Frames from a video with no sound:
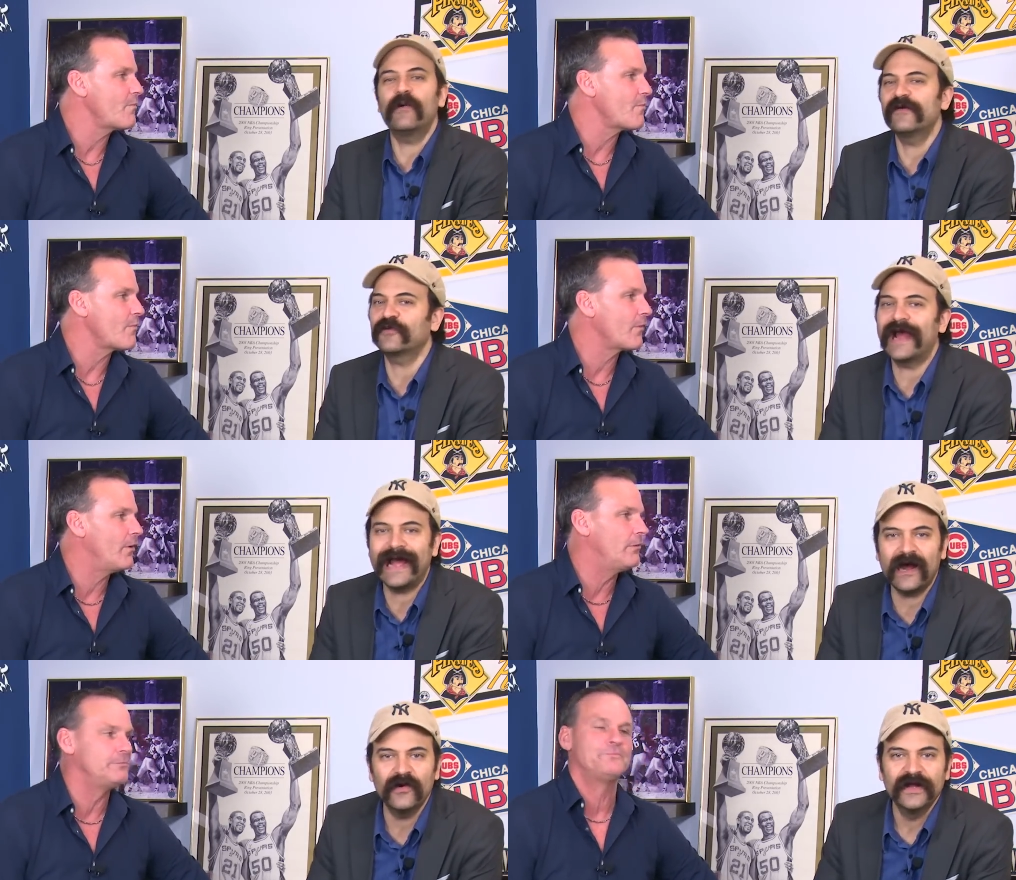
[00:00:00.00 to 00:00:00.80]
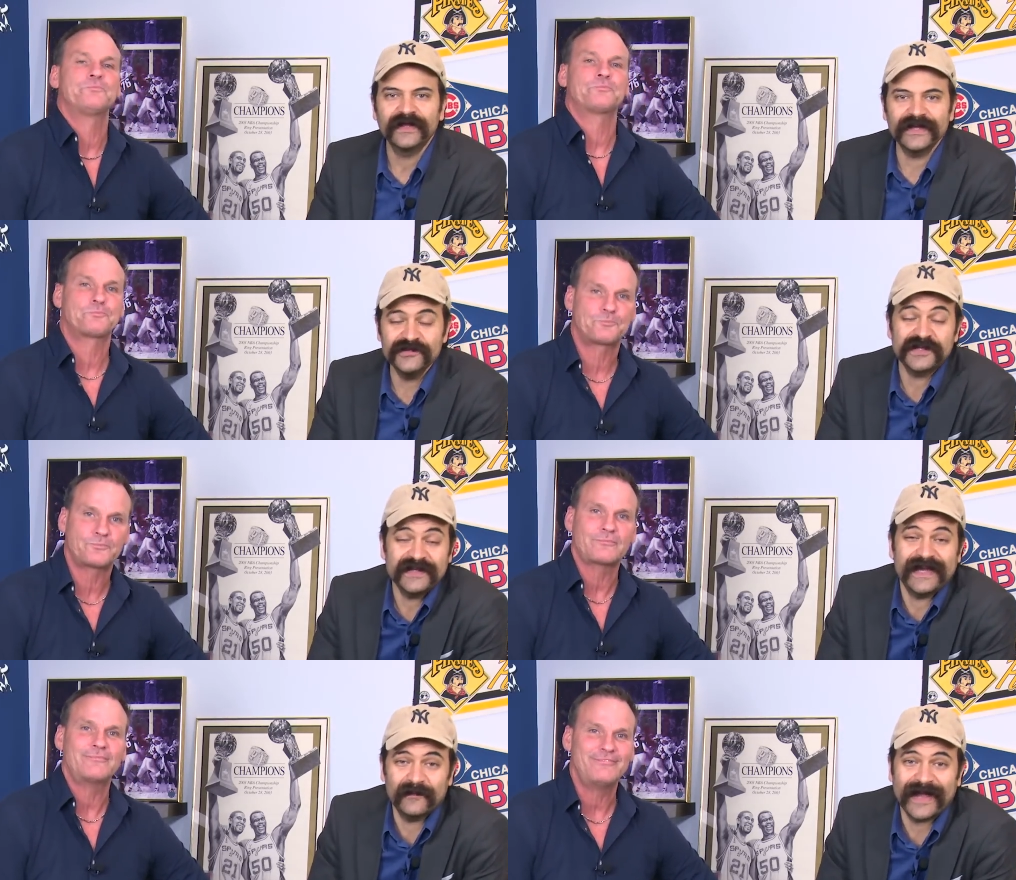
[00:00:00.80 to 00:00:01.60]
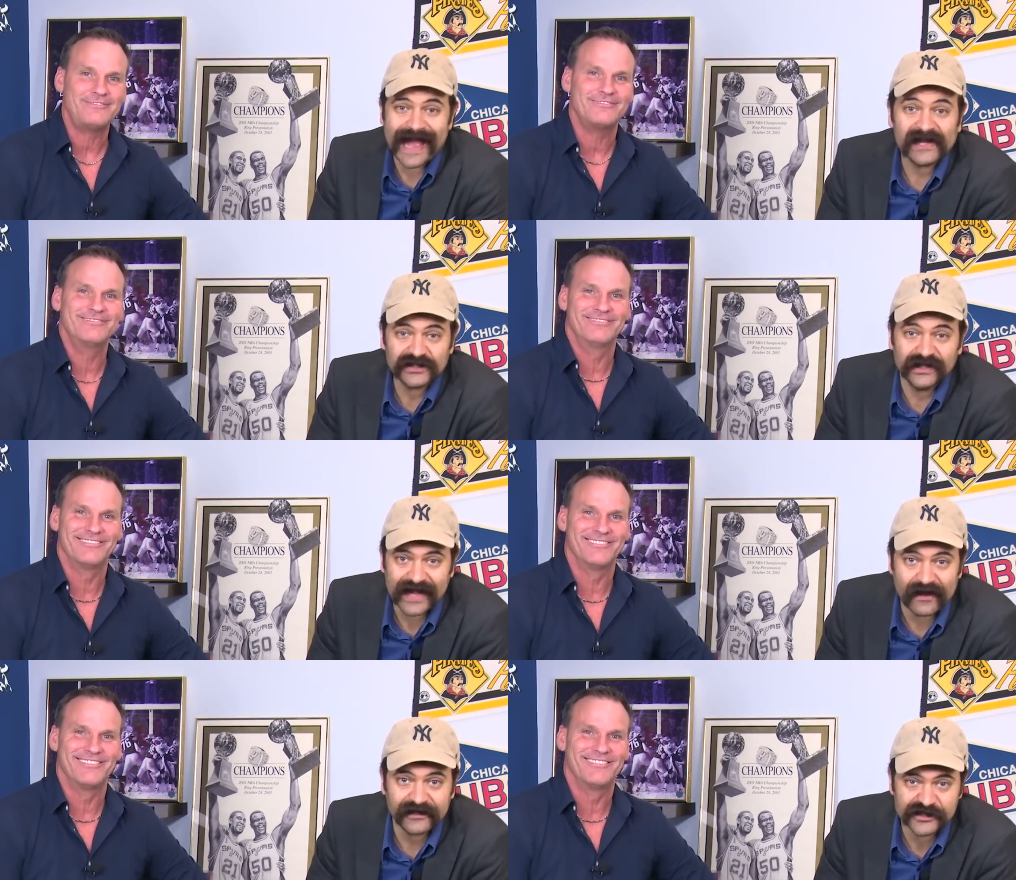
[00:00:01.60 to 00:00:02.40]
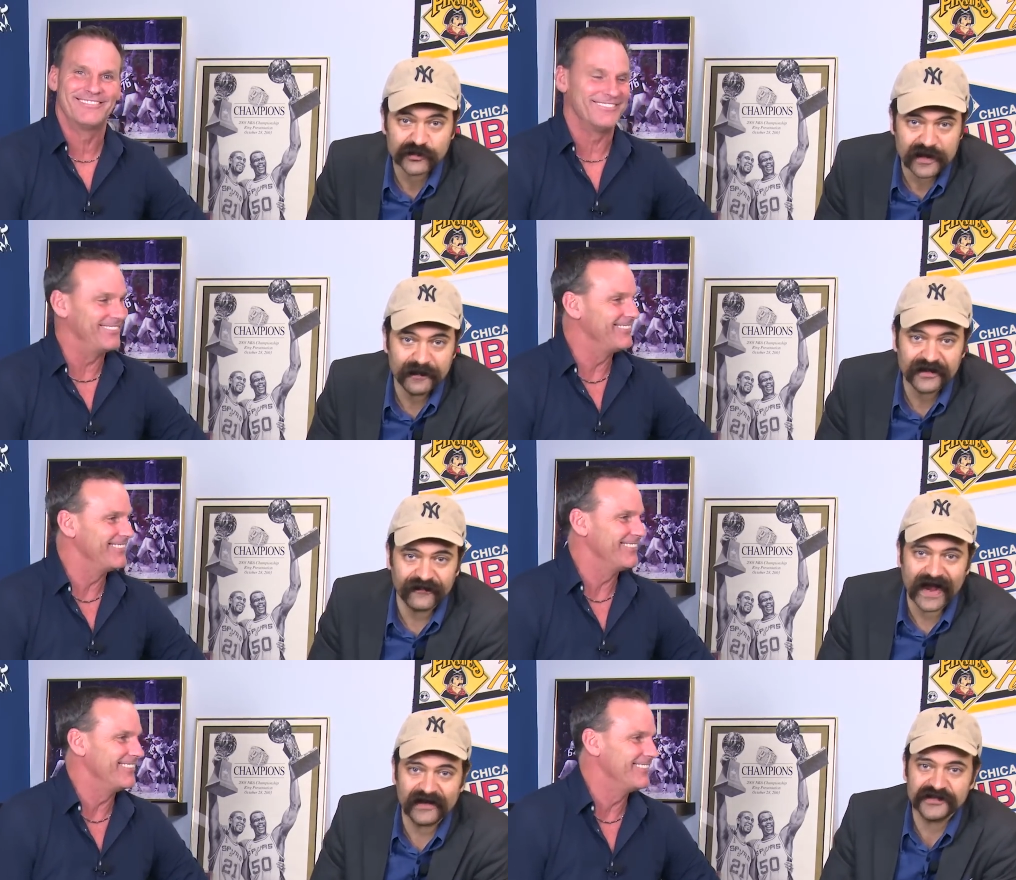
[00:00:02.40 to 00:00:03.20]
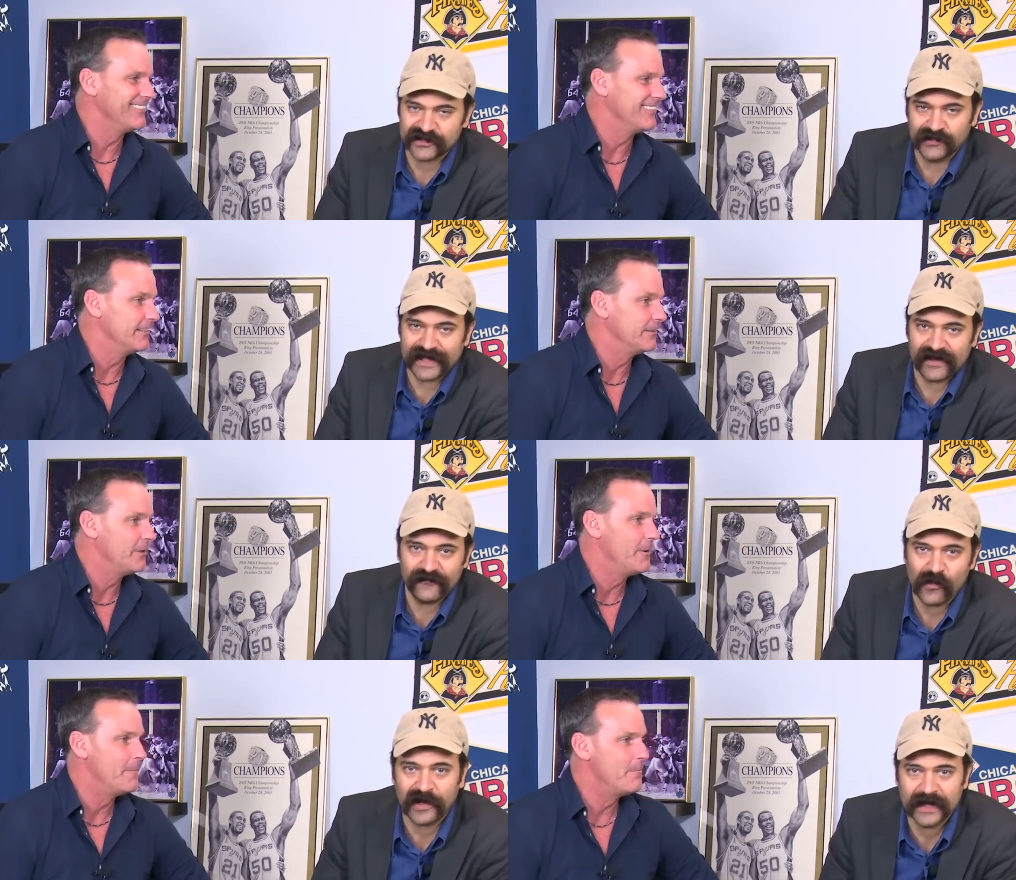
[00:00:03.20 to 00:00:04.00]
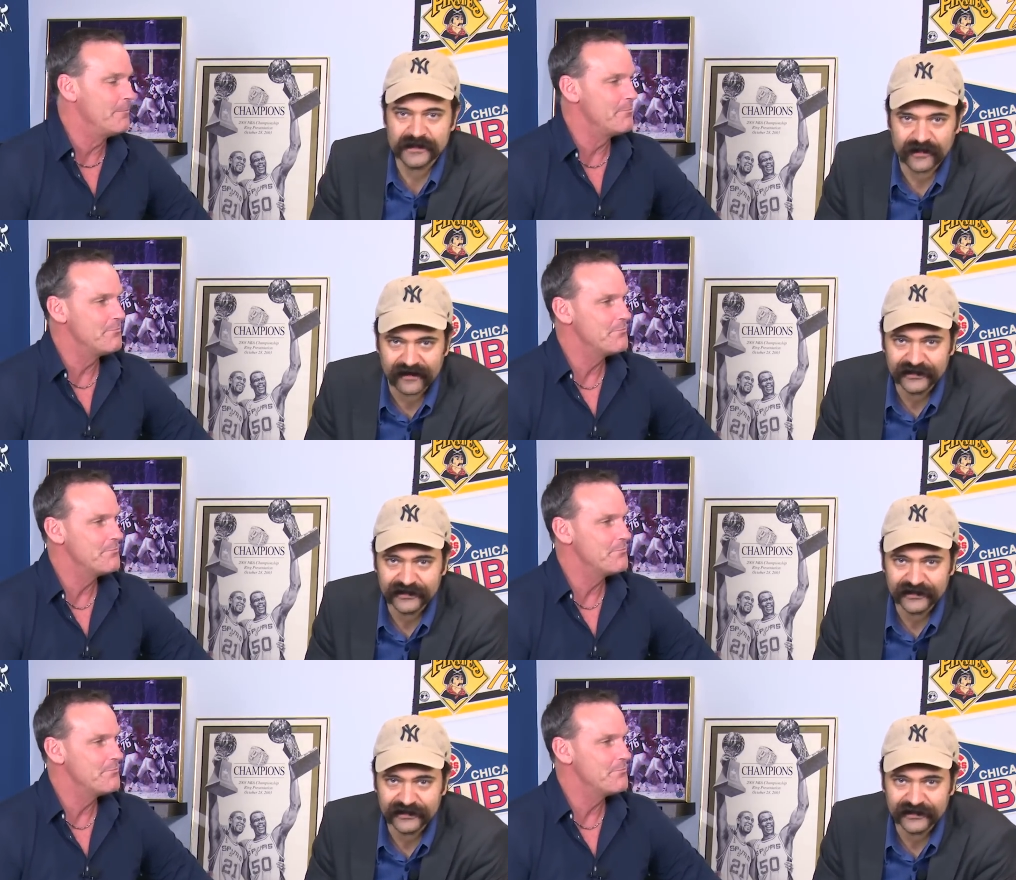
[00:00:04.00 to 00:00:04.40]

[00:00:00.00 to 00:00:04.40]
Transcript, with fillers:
Speaker 1: however how, can you see the NBA actually allowing a sweep in the finals and only getting 4 games of